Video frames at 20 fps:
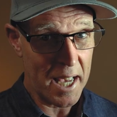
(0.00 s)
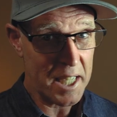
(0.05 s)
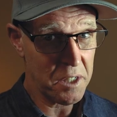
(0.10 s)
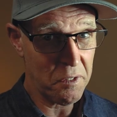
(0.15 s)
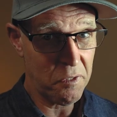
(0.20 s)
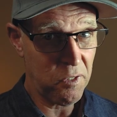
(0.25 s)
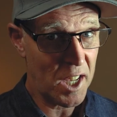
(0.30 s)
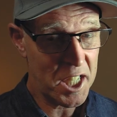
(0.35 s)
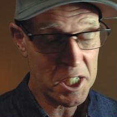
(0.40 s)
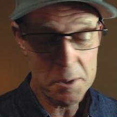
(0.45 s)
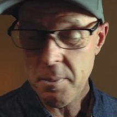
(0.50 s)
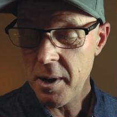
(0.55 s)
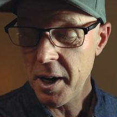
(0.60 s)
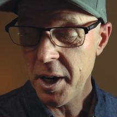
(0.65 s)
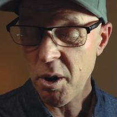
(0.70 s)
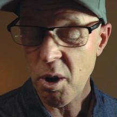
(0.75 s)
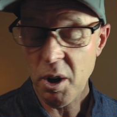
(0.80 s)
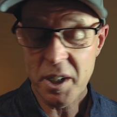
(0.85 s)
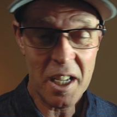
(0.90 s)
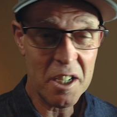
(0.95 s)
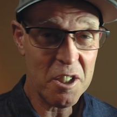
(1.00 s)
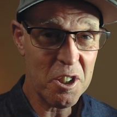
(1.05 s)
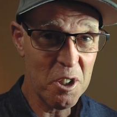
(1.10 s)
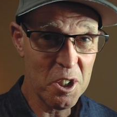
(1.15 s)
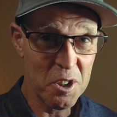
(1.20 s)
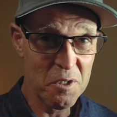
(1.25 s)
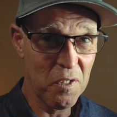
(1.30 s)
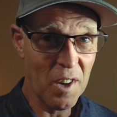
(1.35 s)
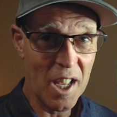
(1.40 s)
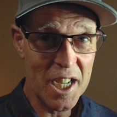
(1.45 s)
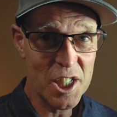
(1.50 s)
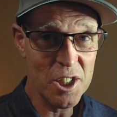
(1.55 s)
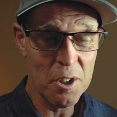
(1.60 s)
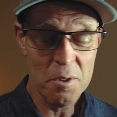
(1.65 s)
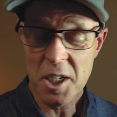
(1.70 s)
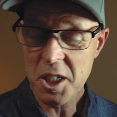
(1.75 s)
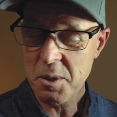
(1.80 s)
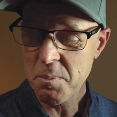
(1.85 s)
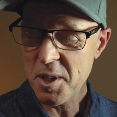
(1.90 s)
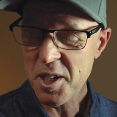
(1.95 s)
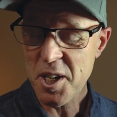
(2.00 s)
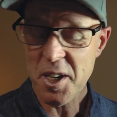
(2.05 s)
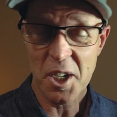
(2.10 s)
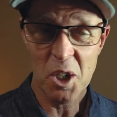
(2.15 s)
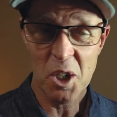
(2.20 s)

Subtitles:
has a flash mode. I don't use flash on this, but you